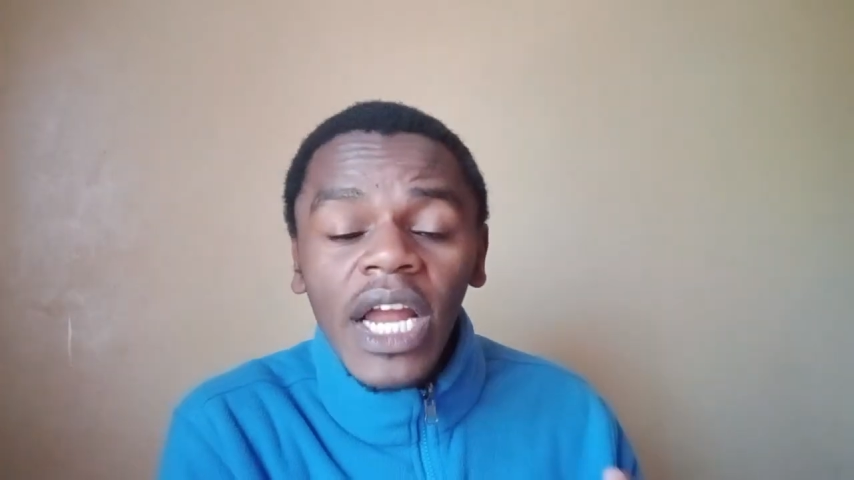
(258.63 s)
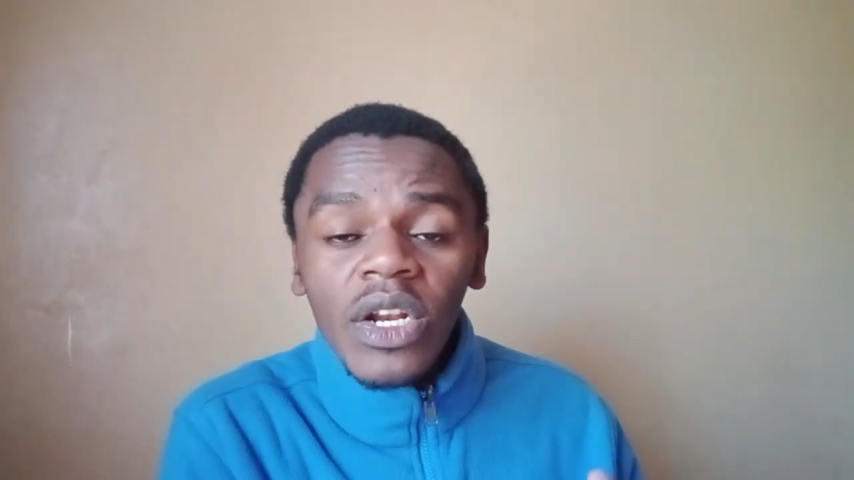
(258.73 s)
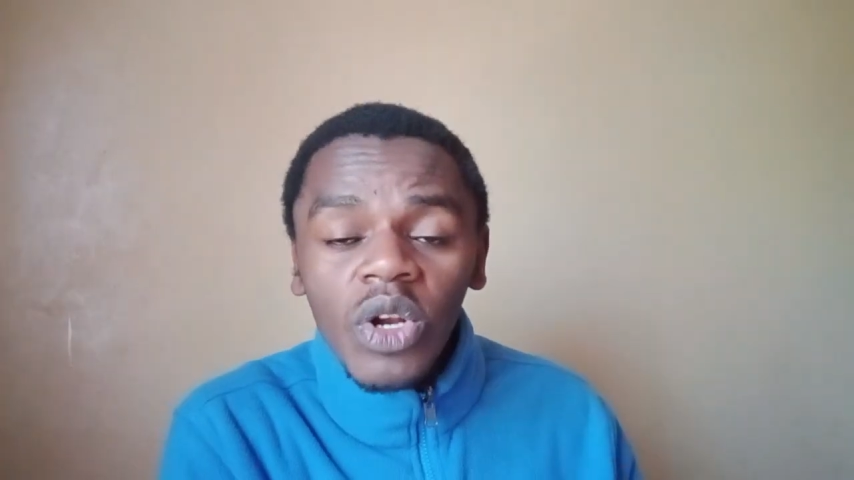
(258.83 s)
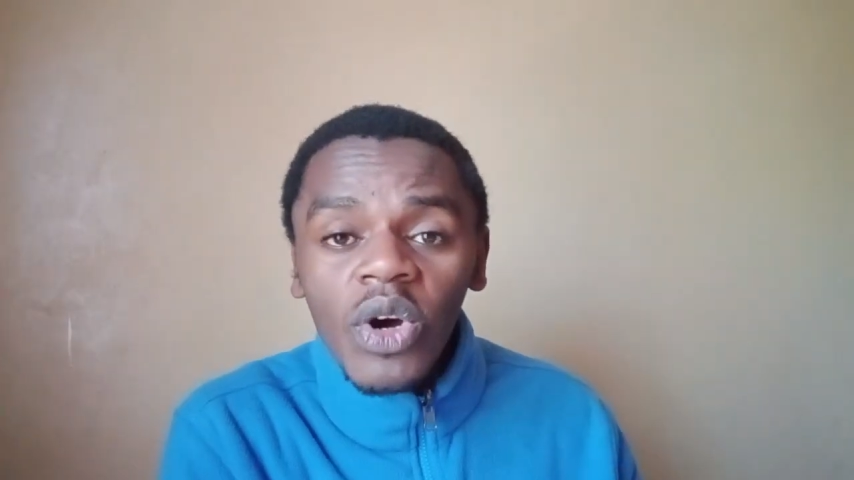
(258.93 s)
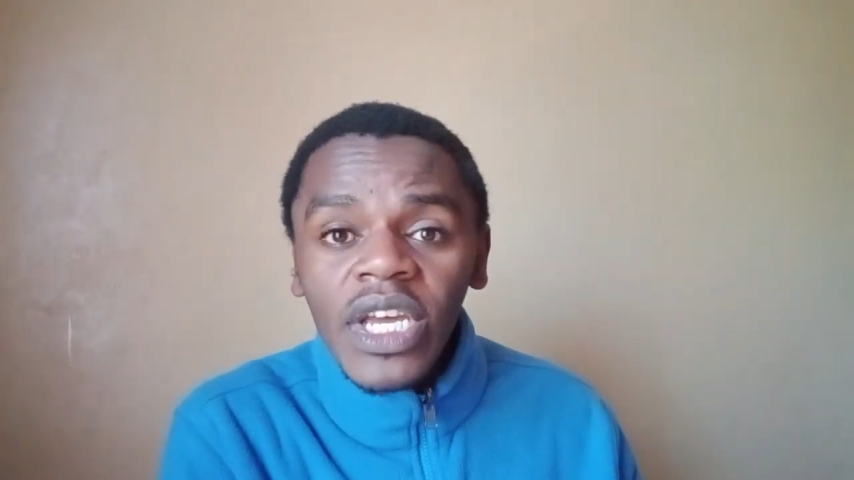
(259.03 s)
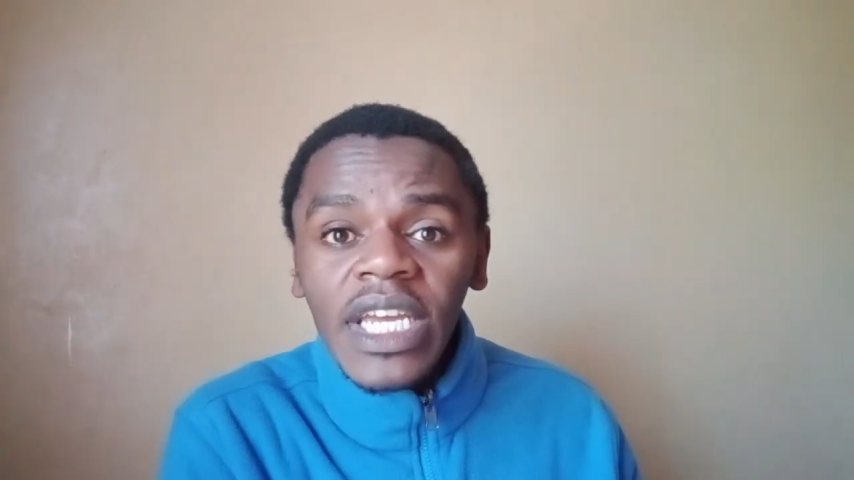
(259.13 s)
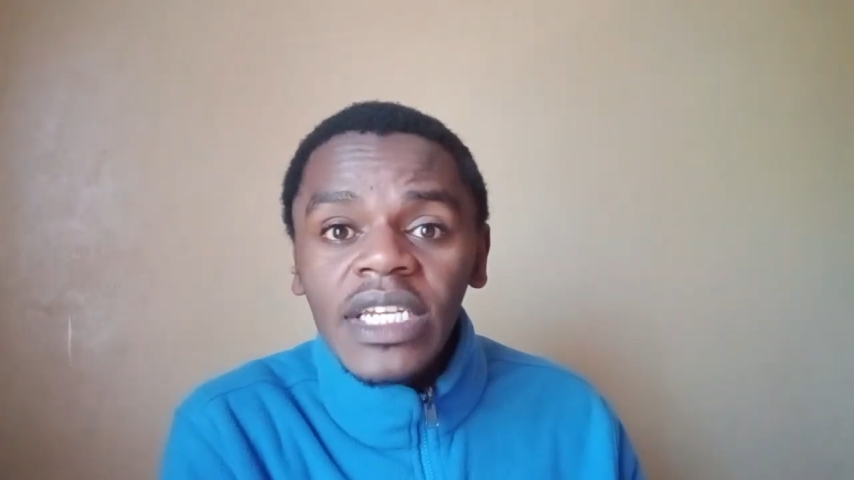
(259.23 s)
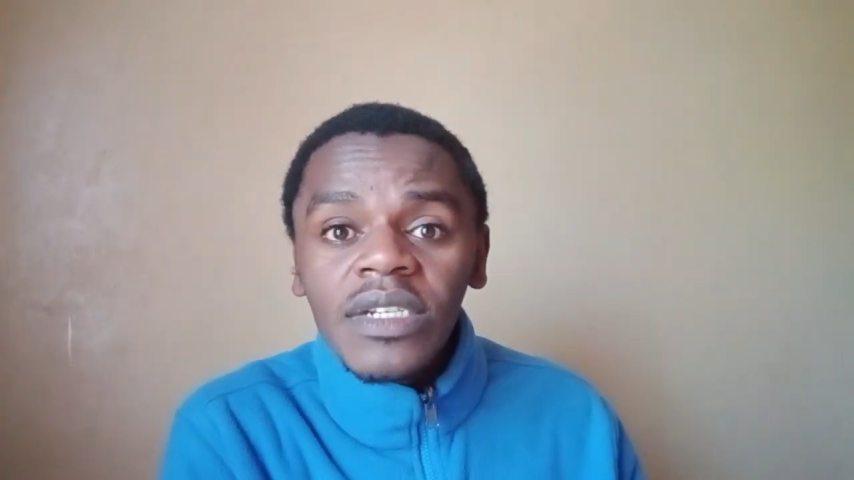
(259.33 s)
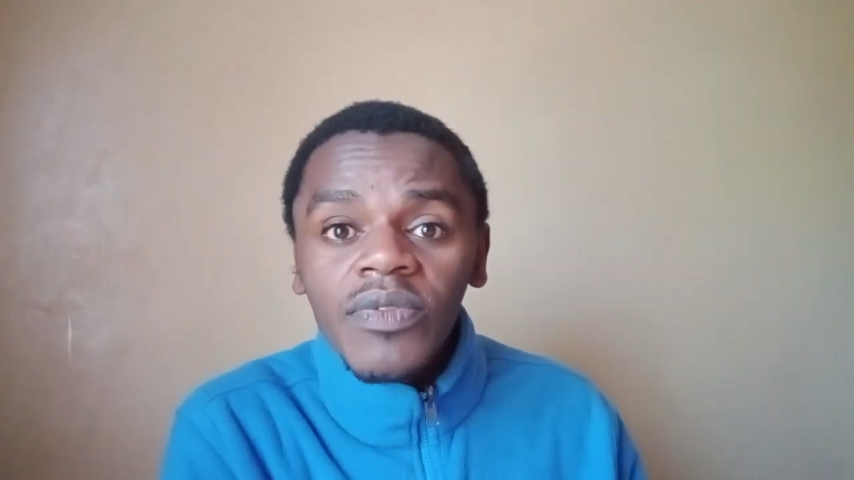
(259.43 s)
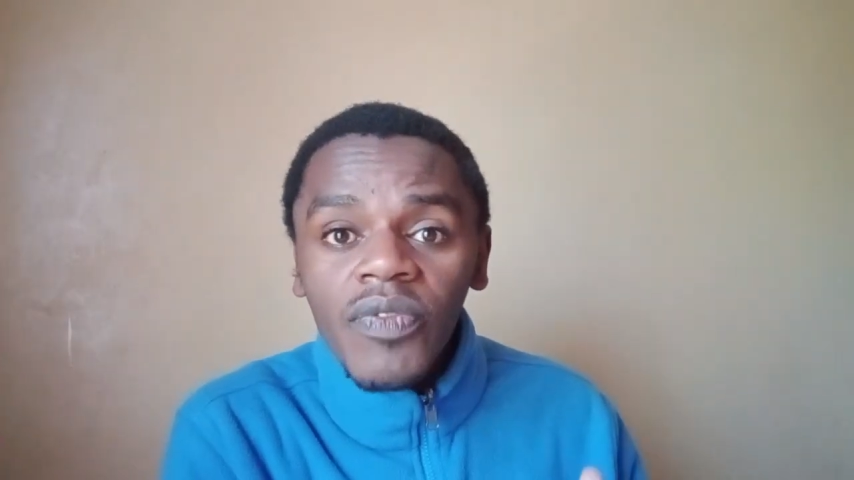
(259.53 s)
unlock
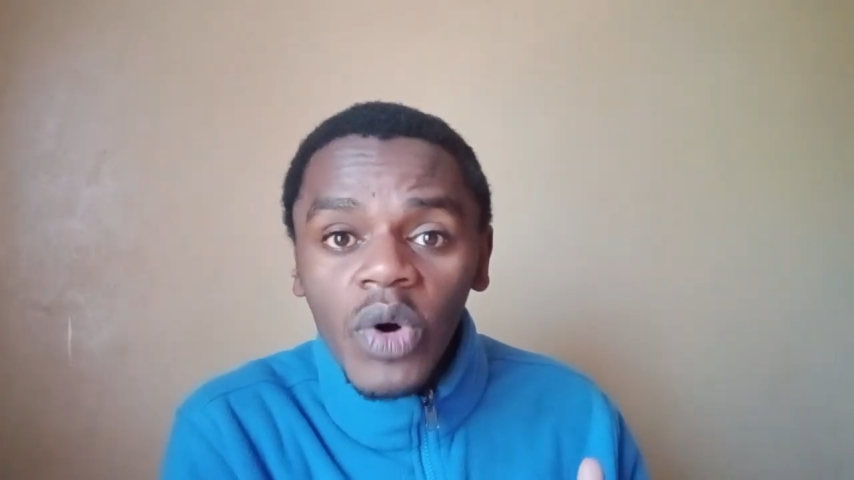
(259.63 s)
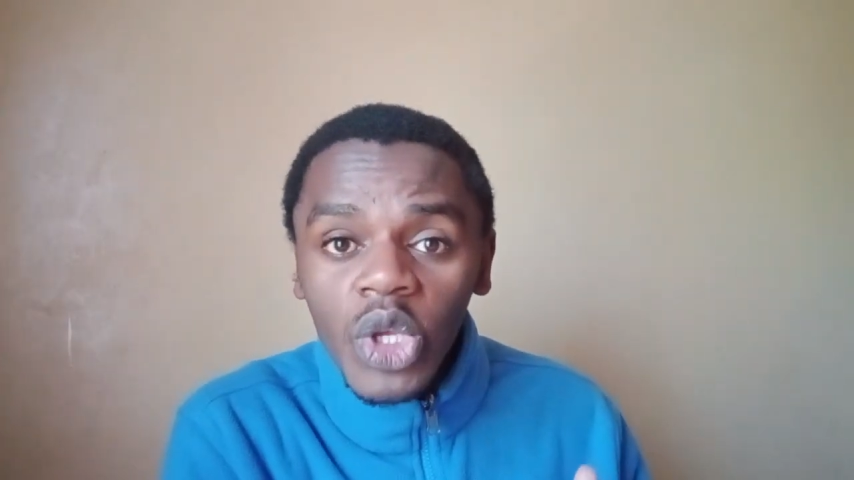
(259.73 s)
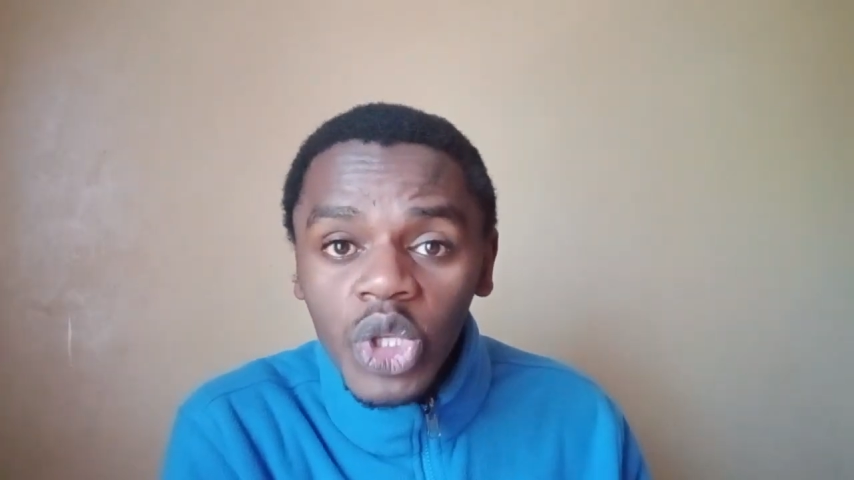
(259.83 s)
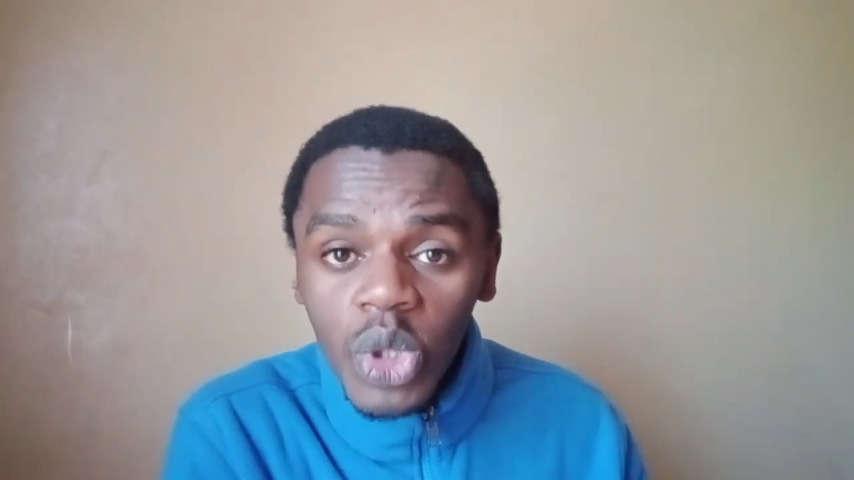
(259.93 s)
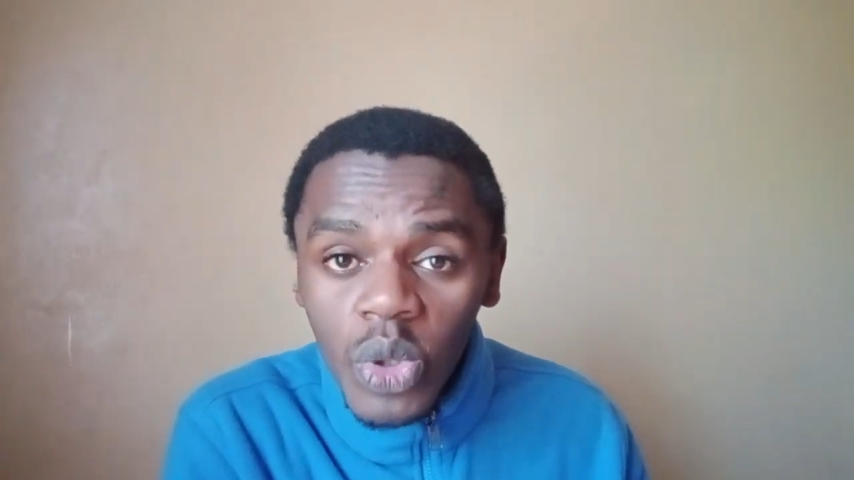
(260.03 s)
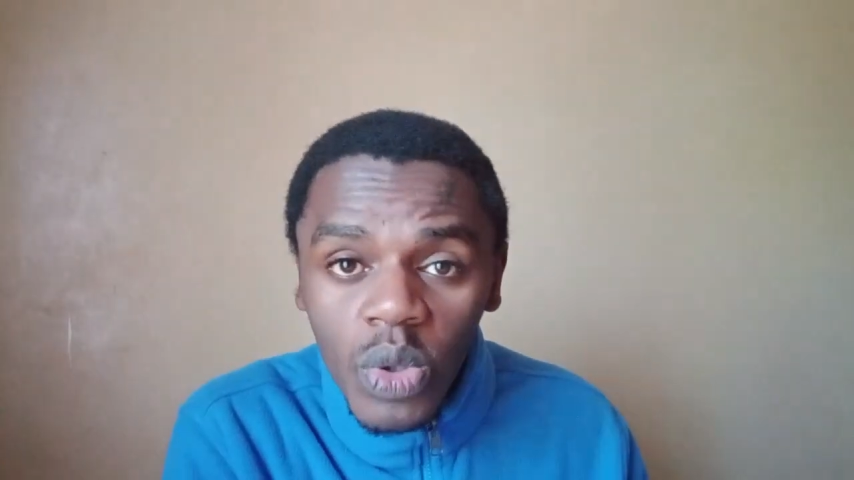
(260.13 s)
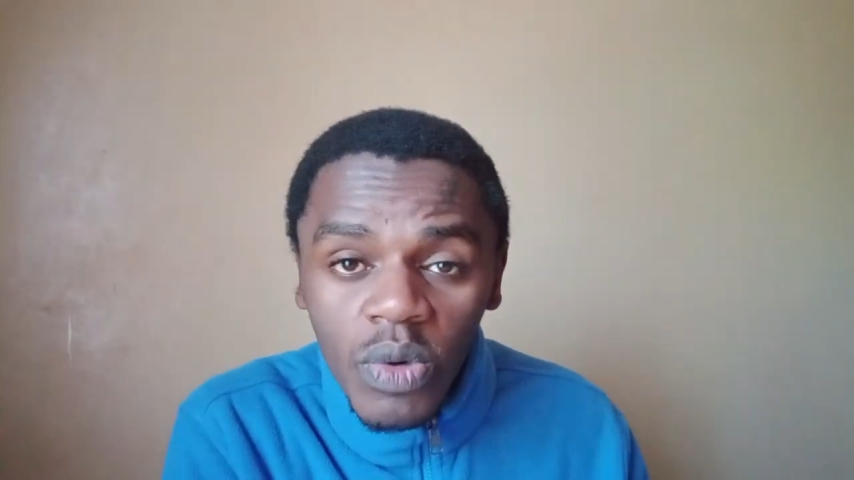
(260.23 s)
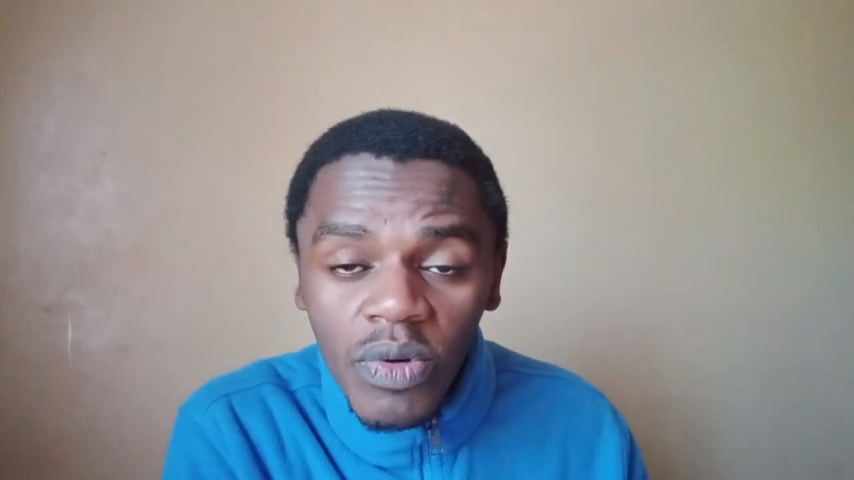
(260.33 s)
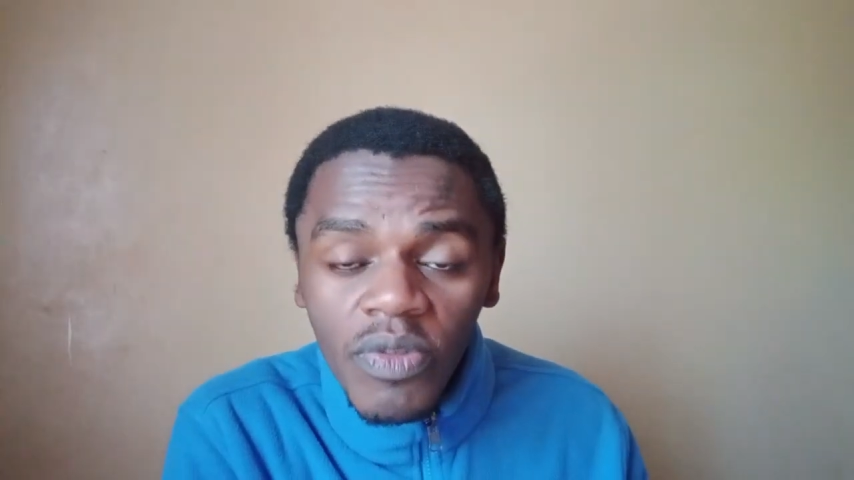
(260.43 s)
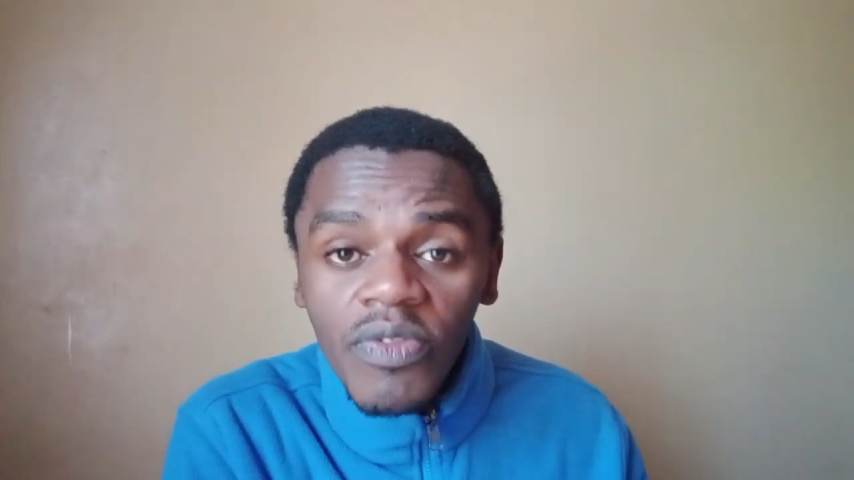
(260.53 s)
it for you